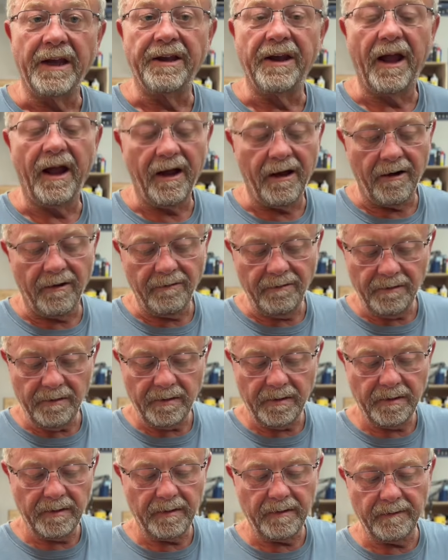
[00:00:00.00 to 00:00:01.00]
now
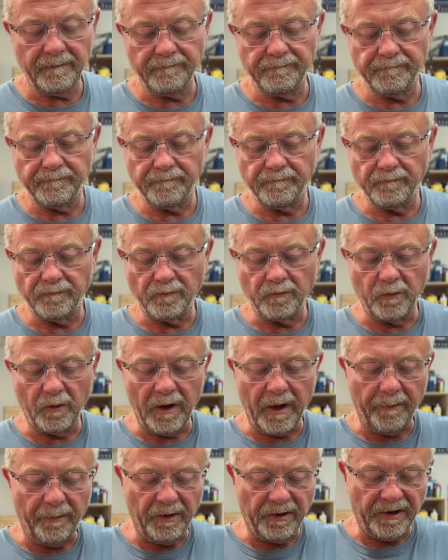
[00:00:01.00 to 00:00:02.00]
when
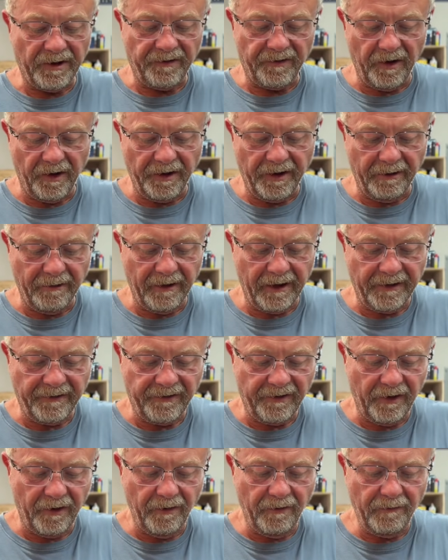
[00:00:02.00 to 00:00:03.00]
I put this on here like
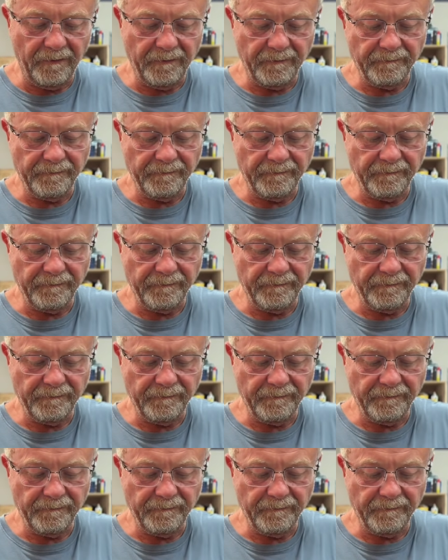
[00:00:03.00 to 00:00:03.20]
so,